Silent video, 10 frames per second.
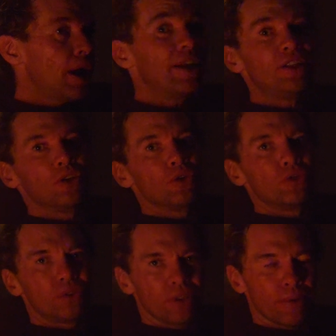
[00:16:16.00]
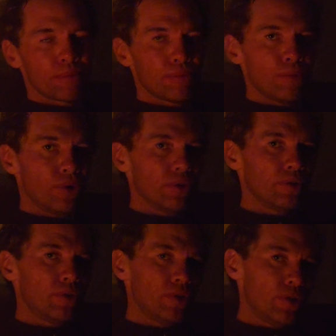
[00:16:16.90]
I need to loosen up more.
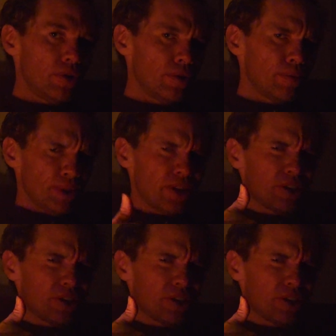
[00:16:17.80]
But